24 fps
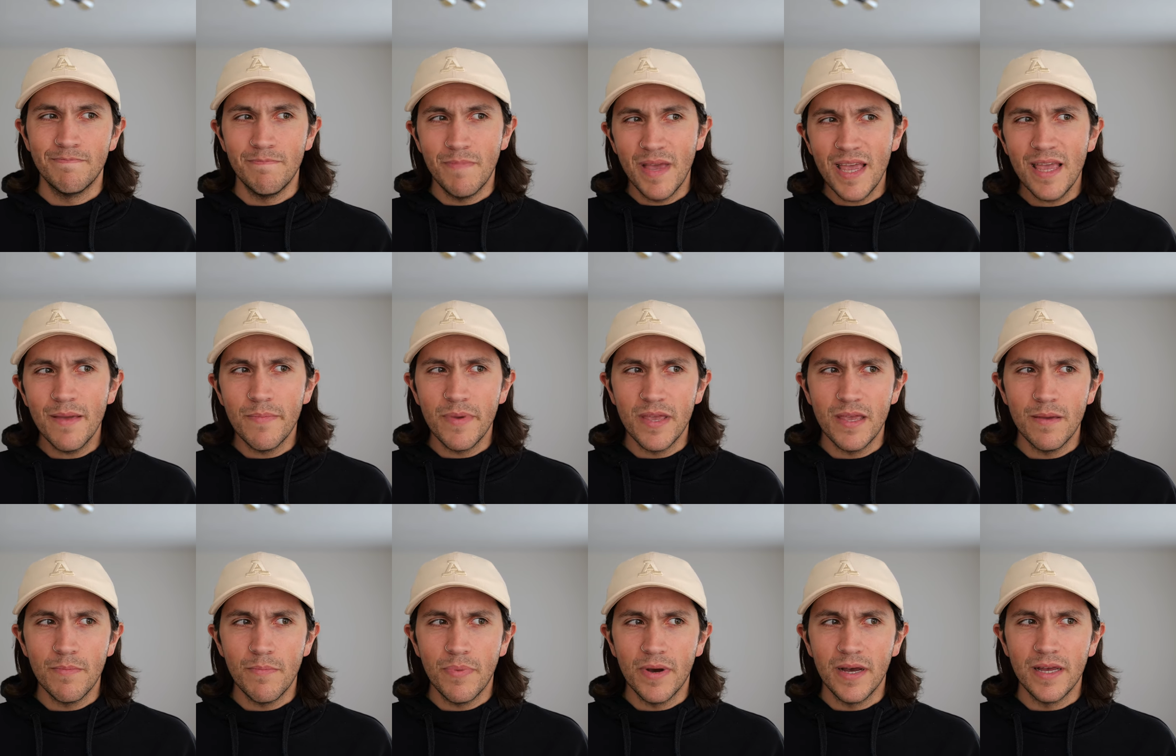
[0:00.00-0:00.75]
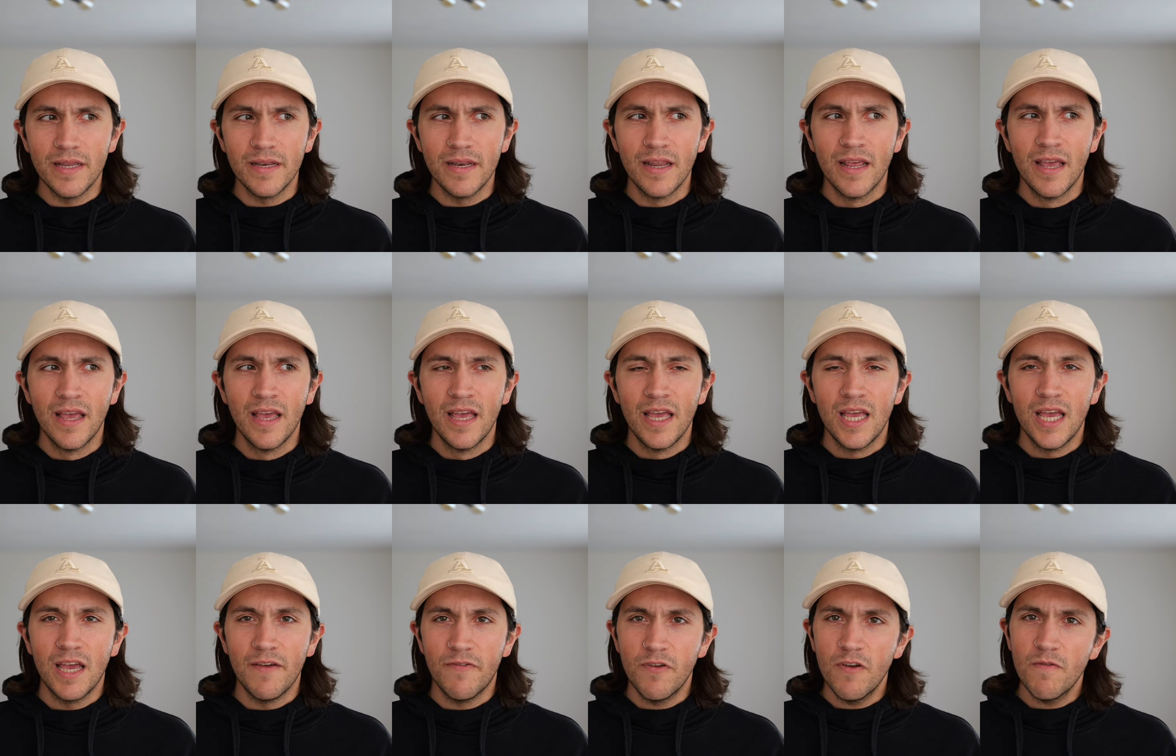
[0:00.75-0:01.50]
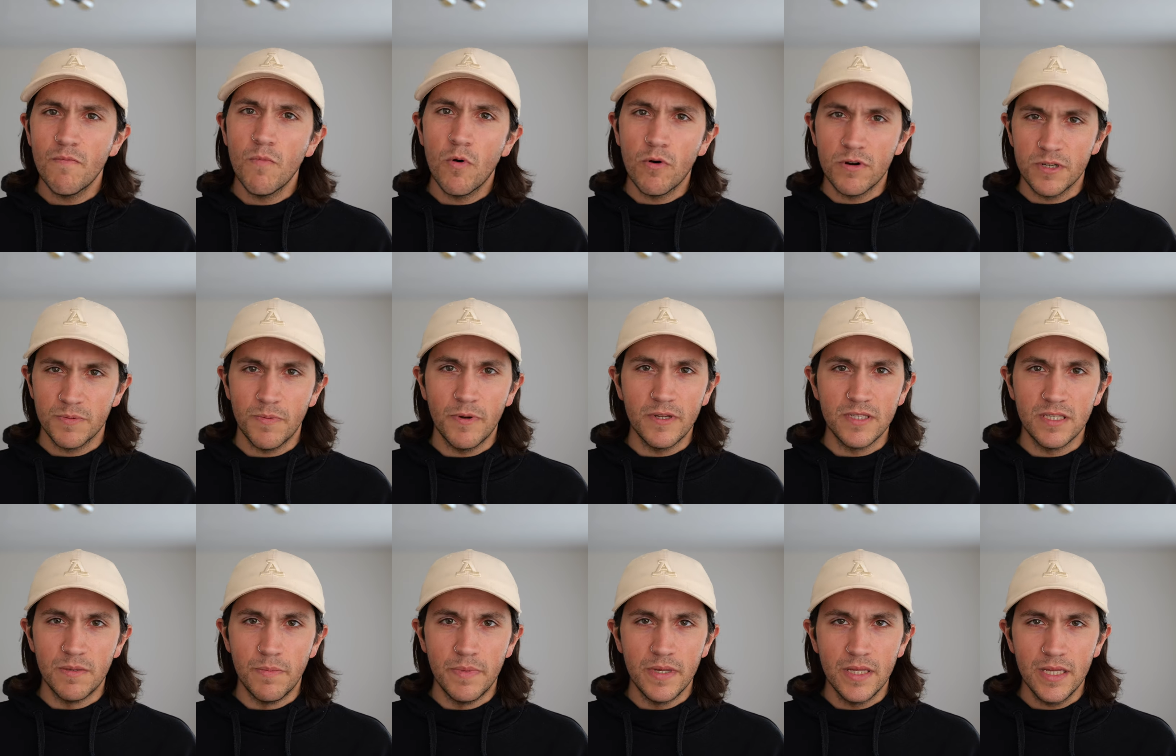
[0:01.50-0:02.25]
maybe, but if you have more
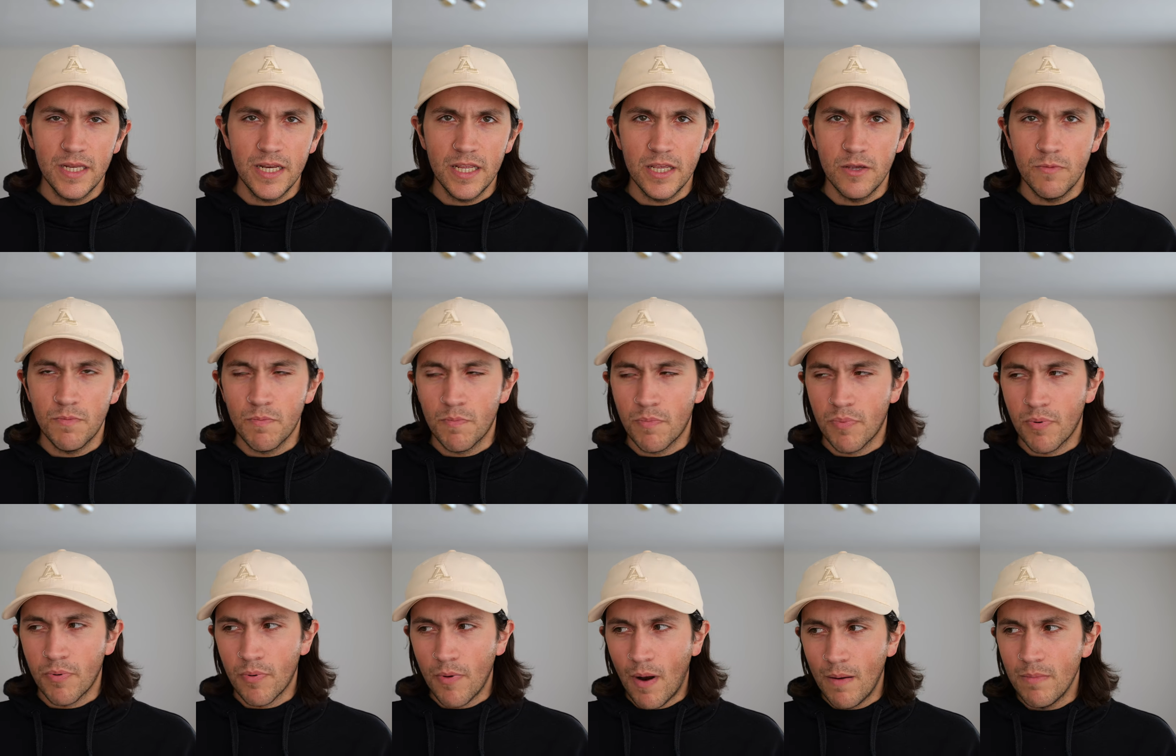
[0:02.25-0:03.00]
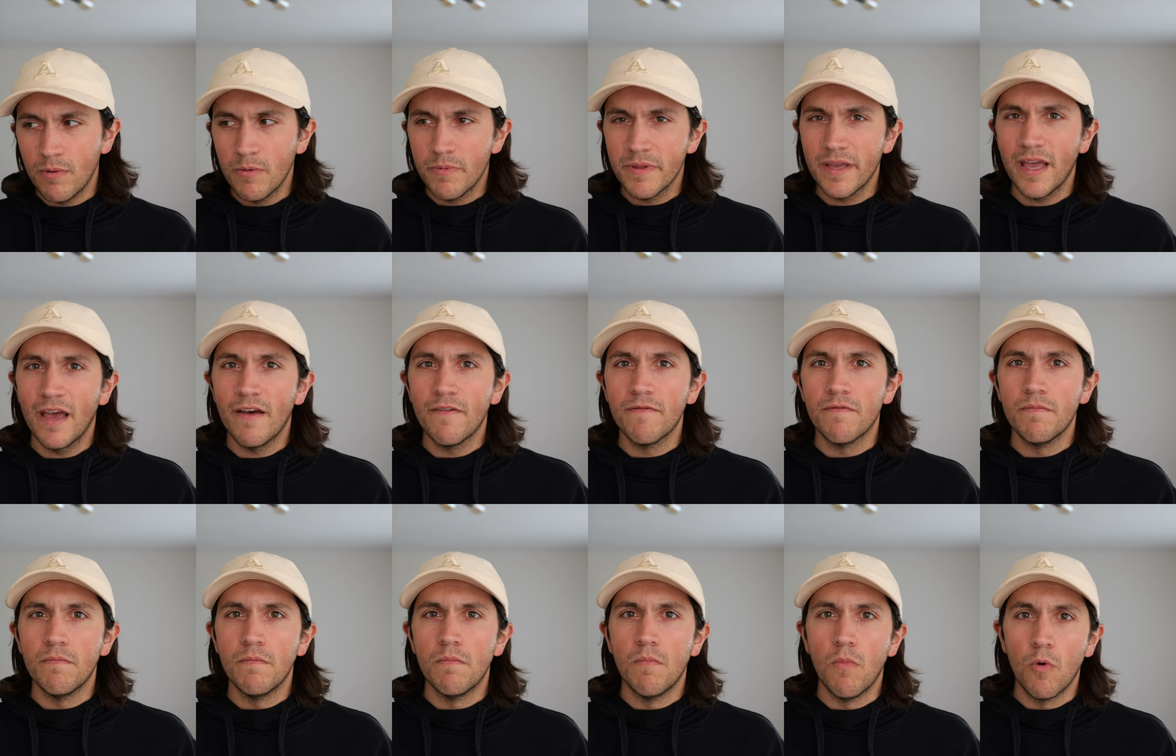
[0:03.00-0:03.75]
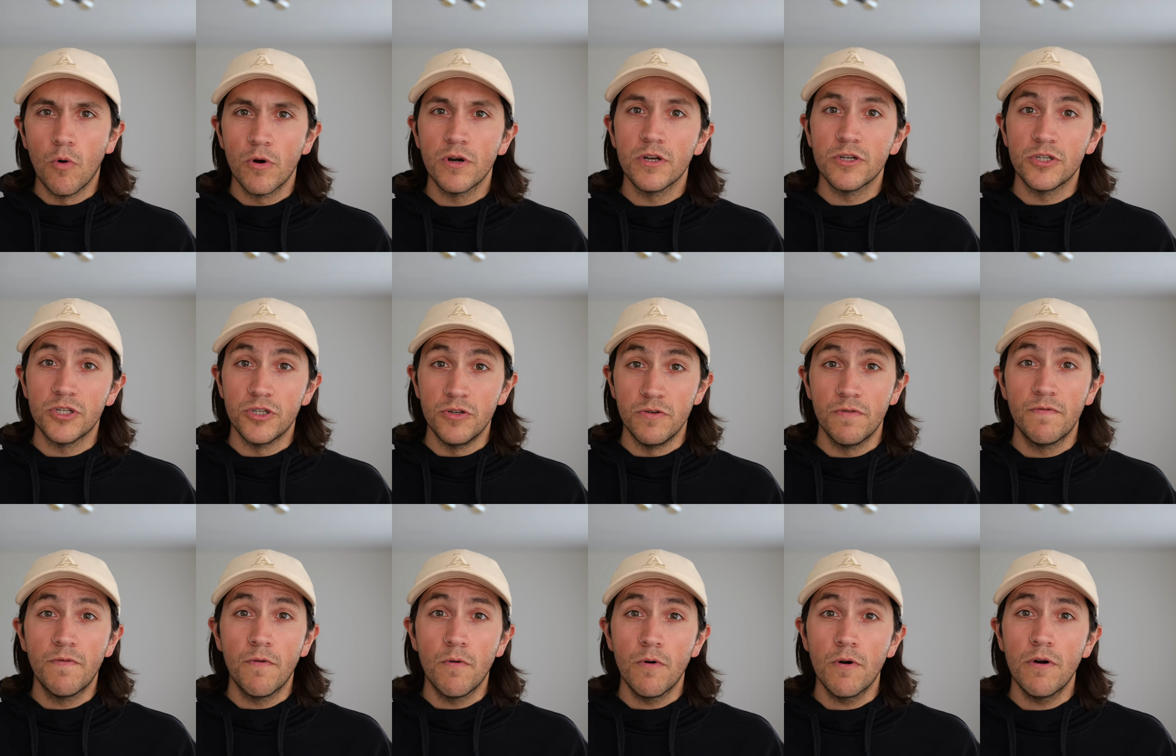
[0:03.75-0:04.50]
responsibility, you probably have more to
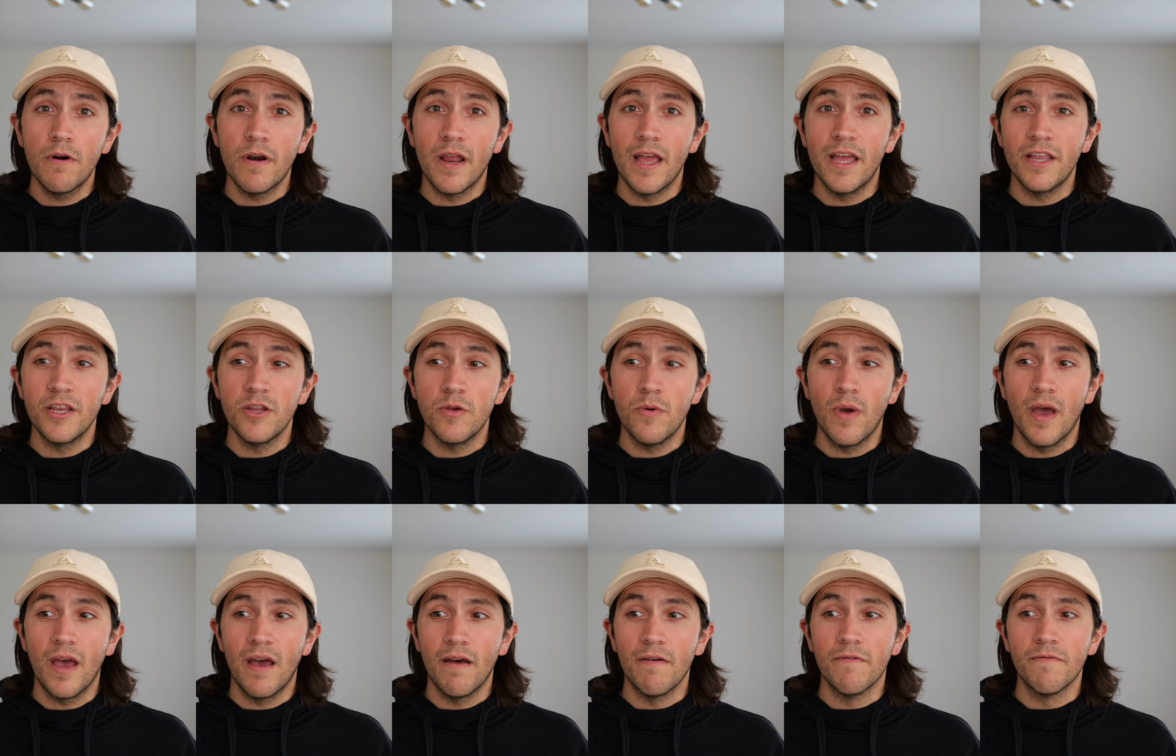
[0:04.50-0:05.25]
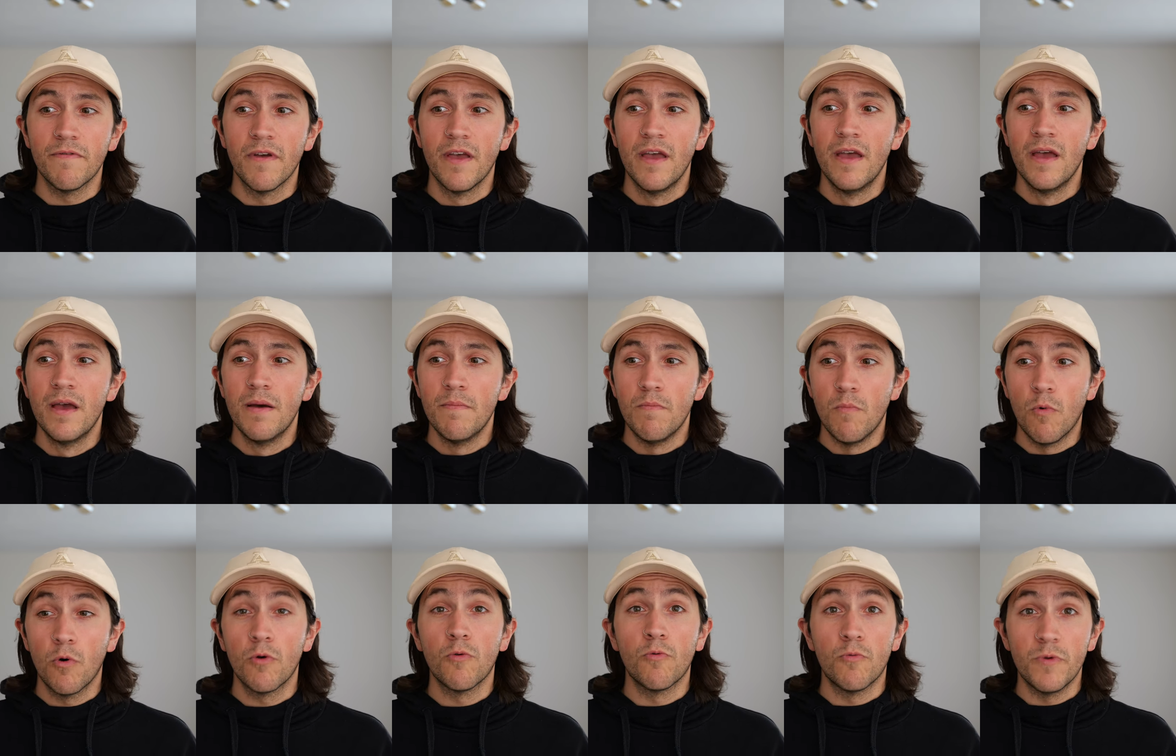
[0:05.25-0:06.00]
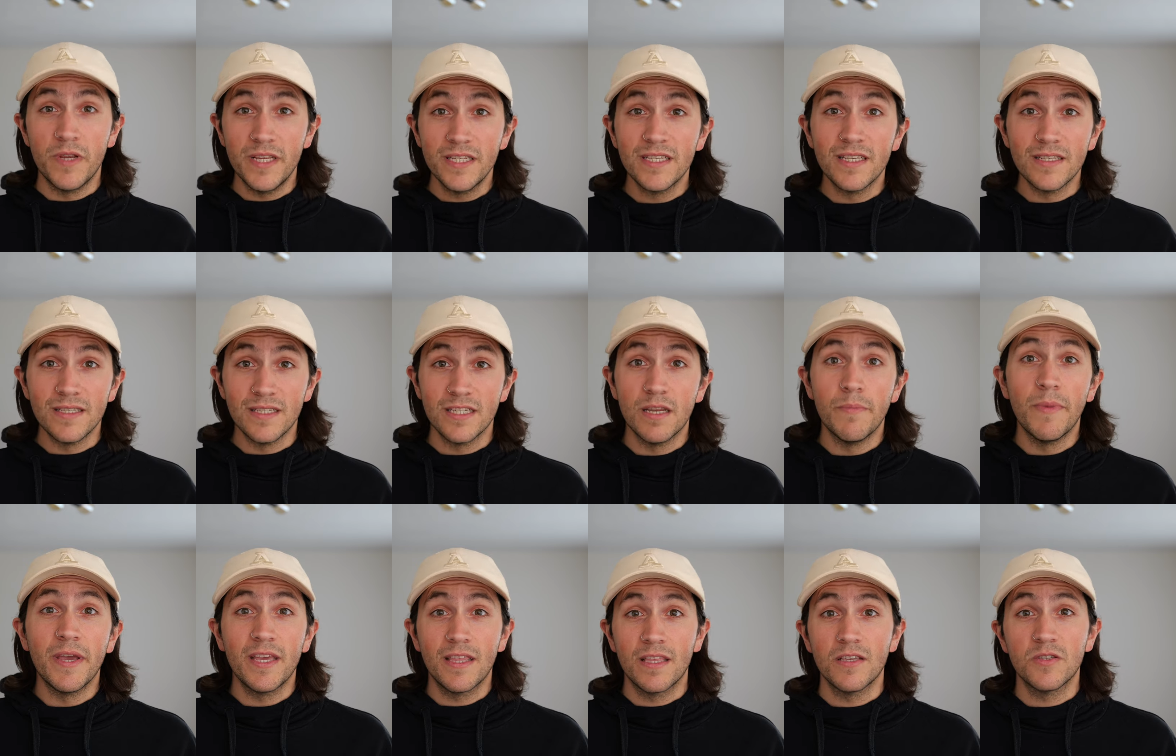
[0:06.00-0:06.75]
shoot for and you have more reasons
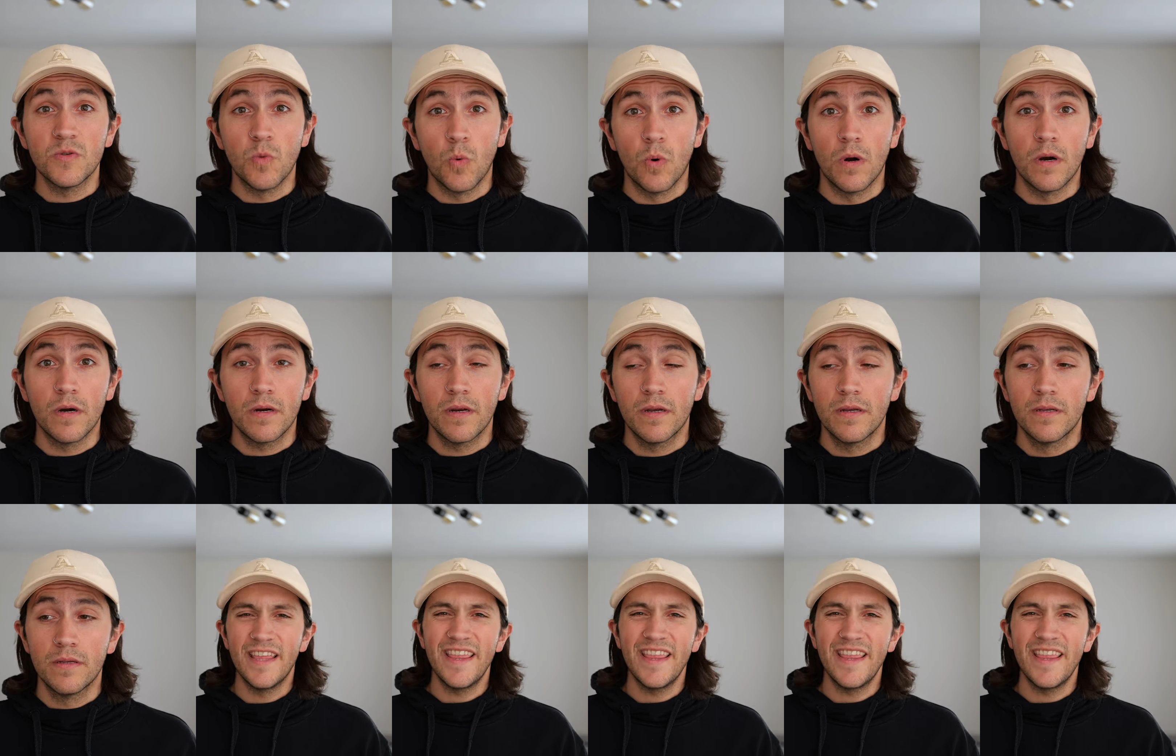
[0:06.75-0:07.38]
to make this work.